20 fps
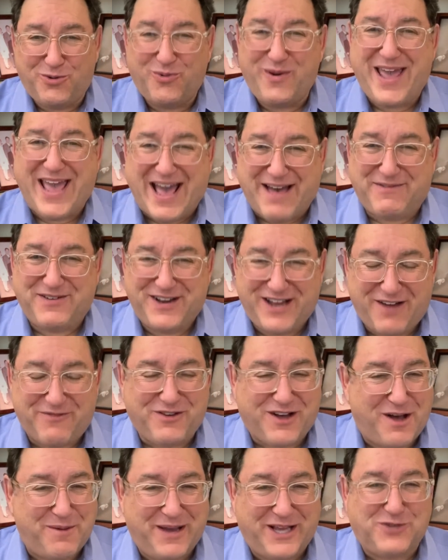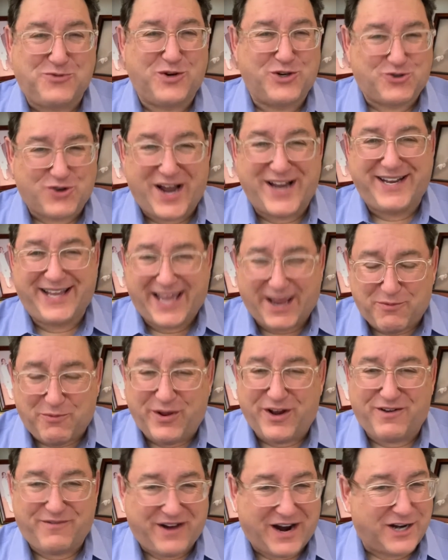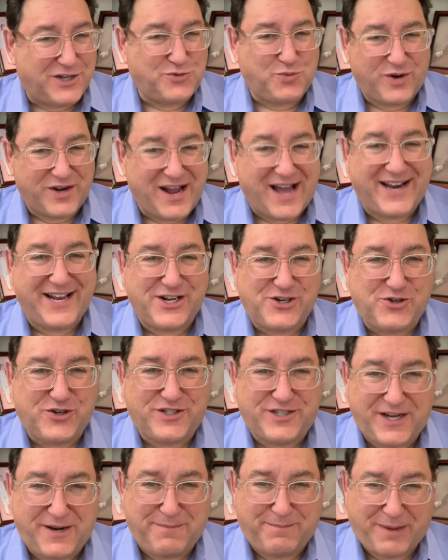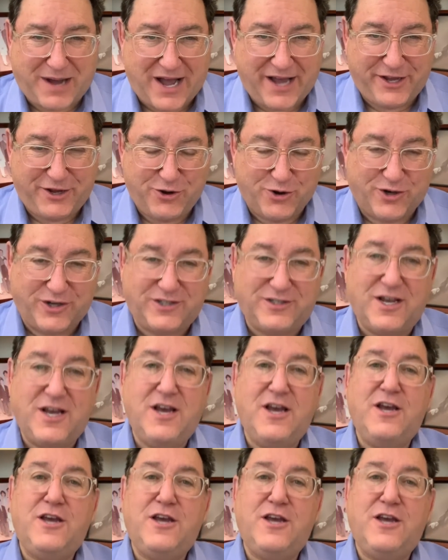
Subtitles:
we have enough chametz, we're trying to get rid of ours, we're not interested in buying yours.